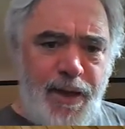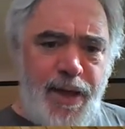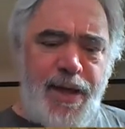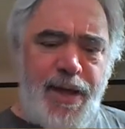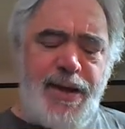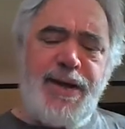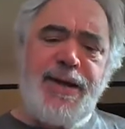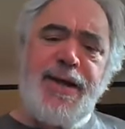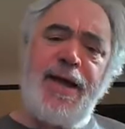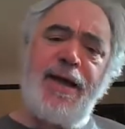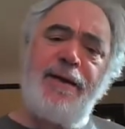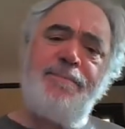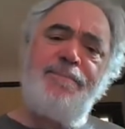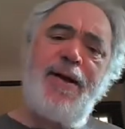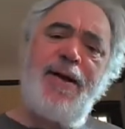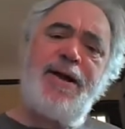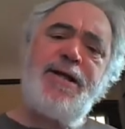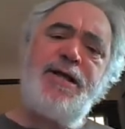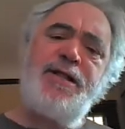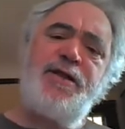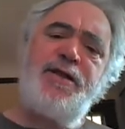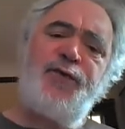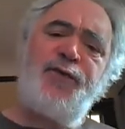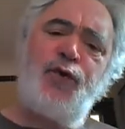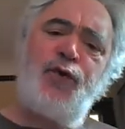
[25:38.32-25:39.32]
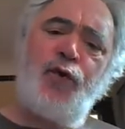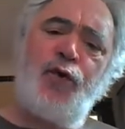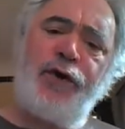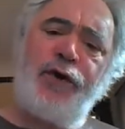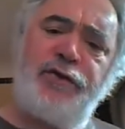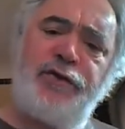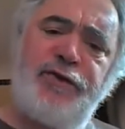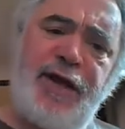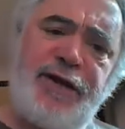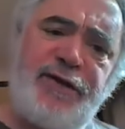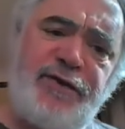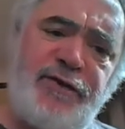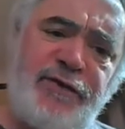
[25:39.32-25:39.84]
And again, many different
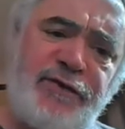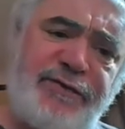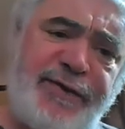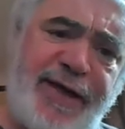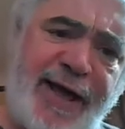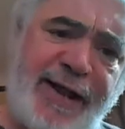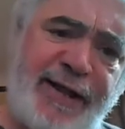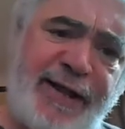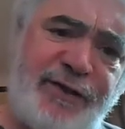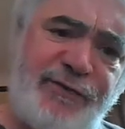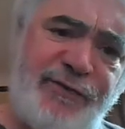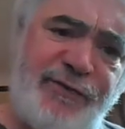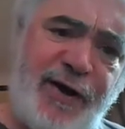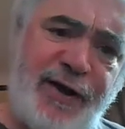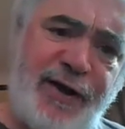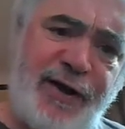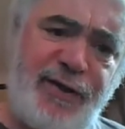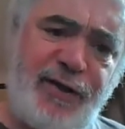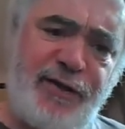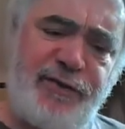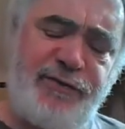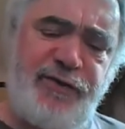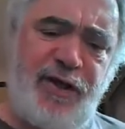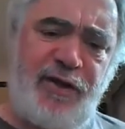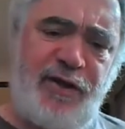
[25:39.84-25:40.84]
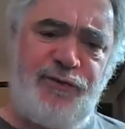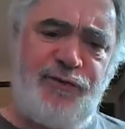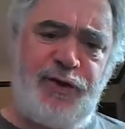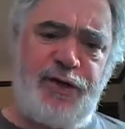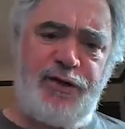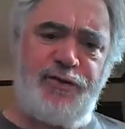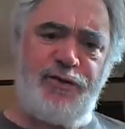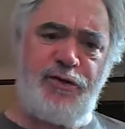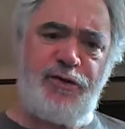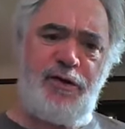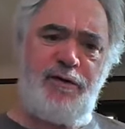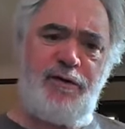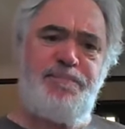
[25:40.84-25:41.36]
organizations satisfy this
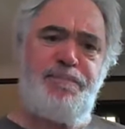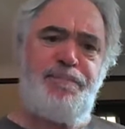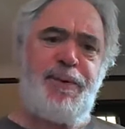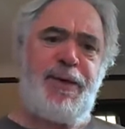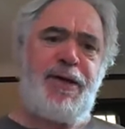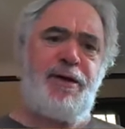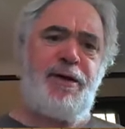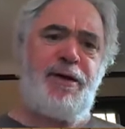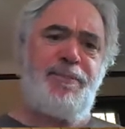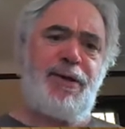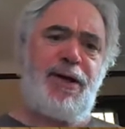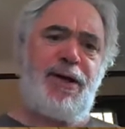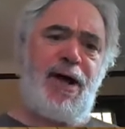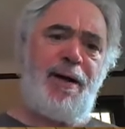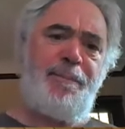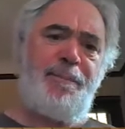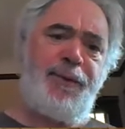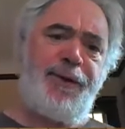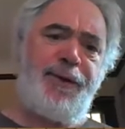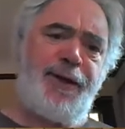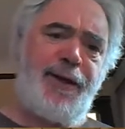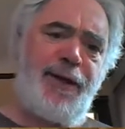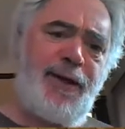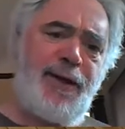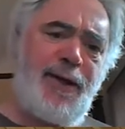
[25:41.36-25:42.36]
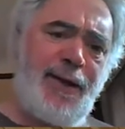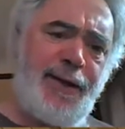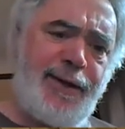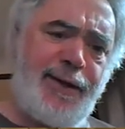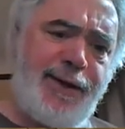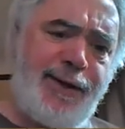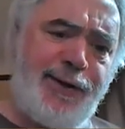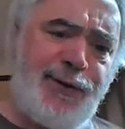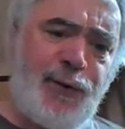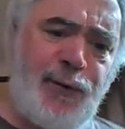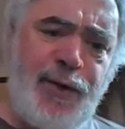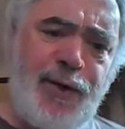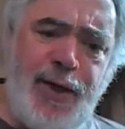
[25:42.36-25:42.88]
definition of being a monopoly.
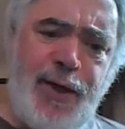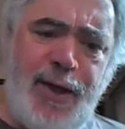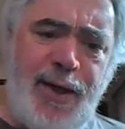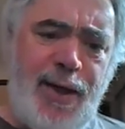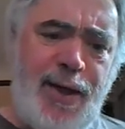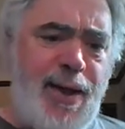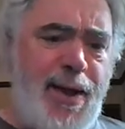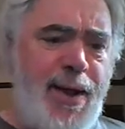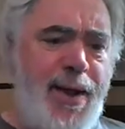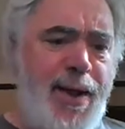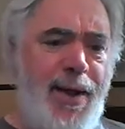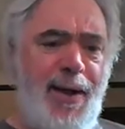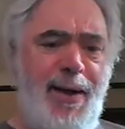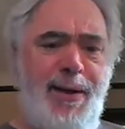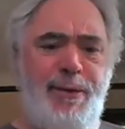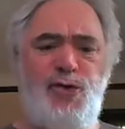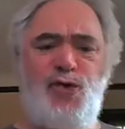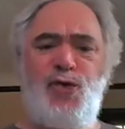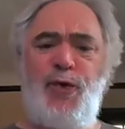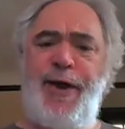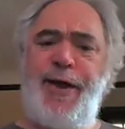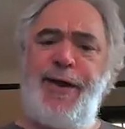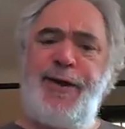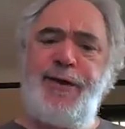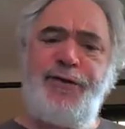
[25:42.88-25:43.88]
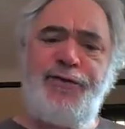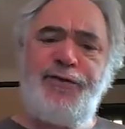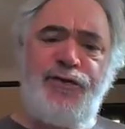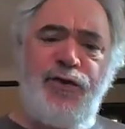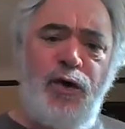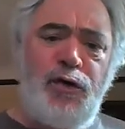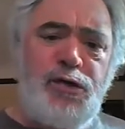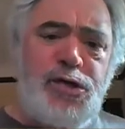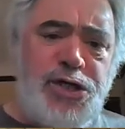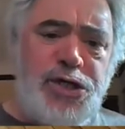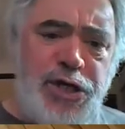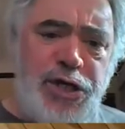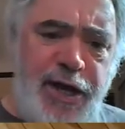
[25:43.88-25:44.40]
You know, trade
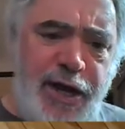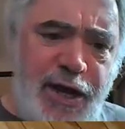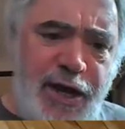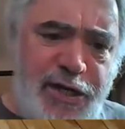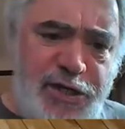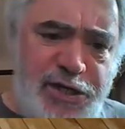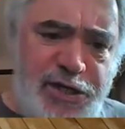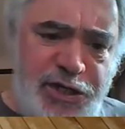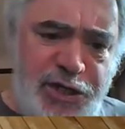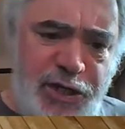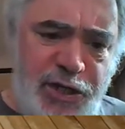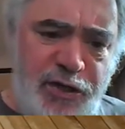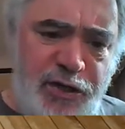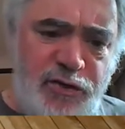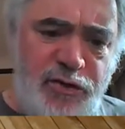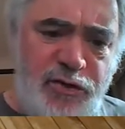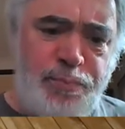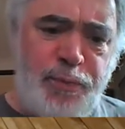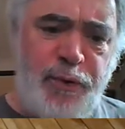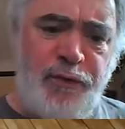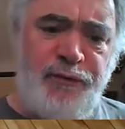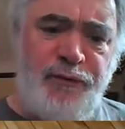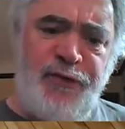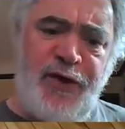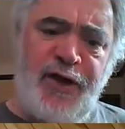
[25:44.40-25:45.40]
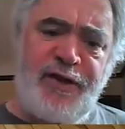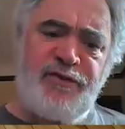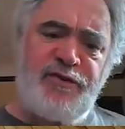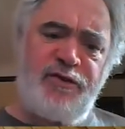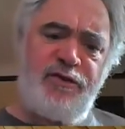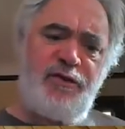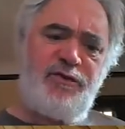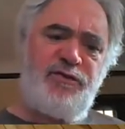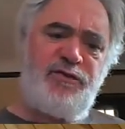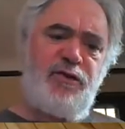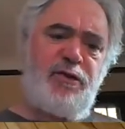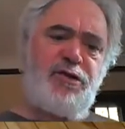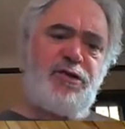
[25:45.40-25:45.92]
associations,
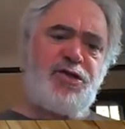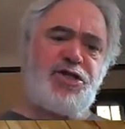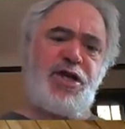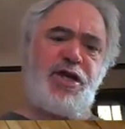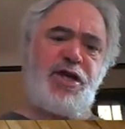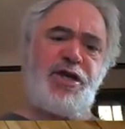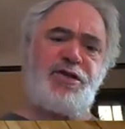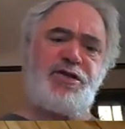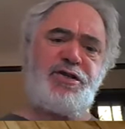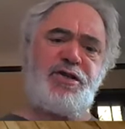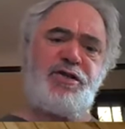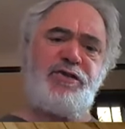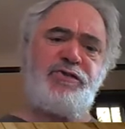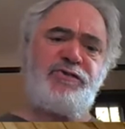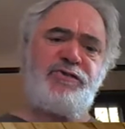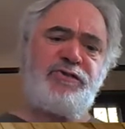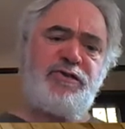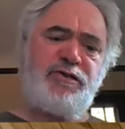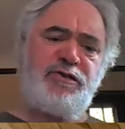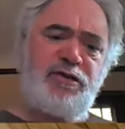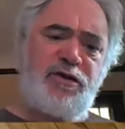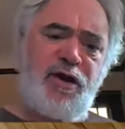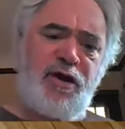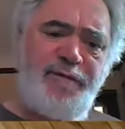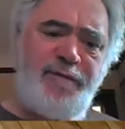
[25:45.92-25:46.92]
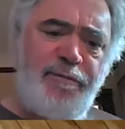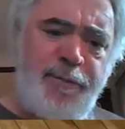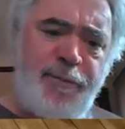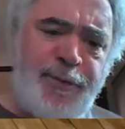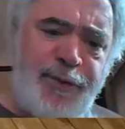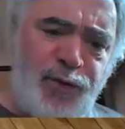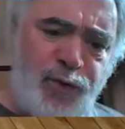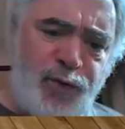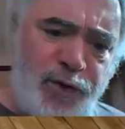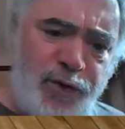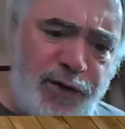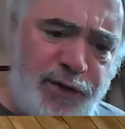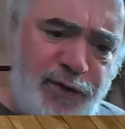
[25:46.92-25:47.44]
professional associations,
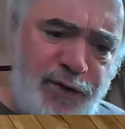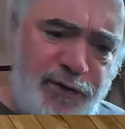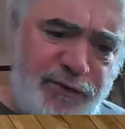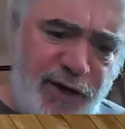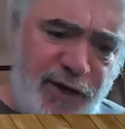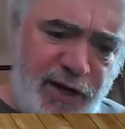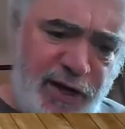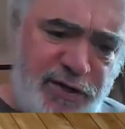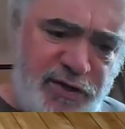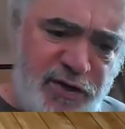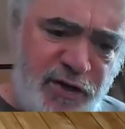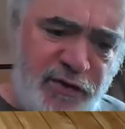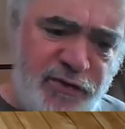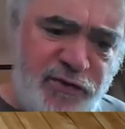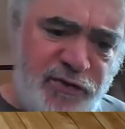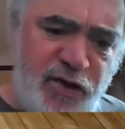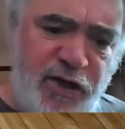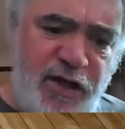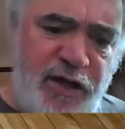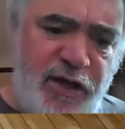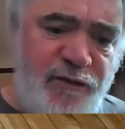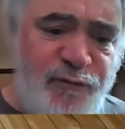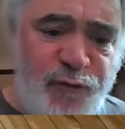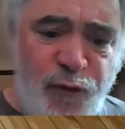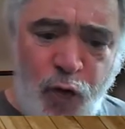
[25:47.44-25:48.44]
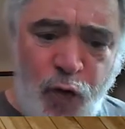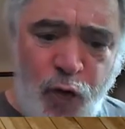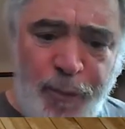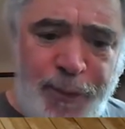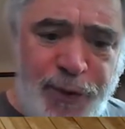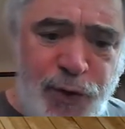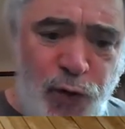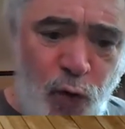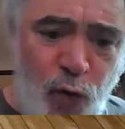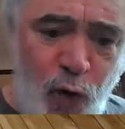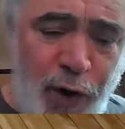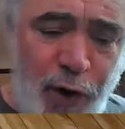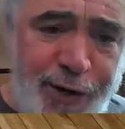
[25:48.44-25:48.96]
government organizations,
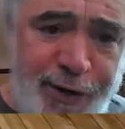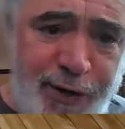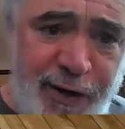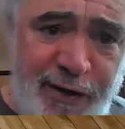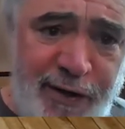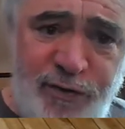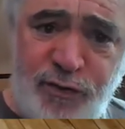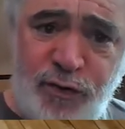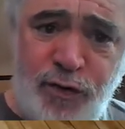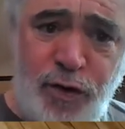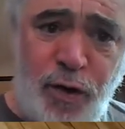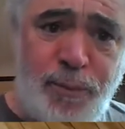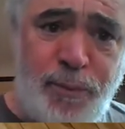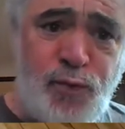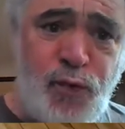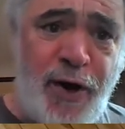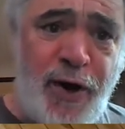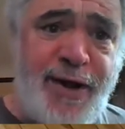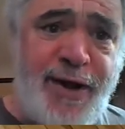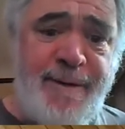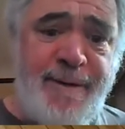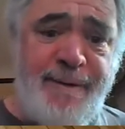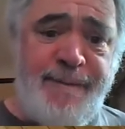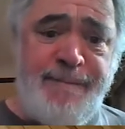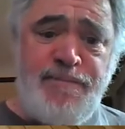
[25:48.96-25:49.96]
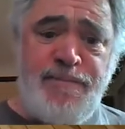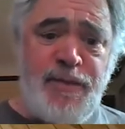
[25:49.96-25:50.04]
informally organized groups, right?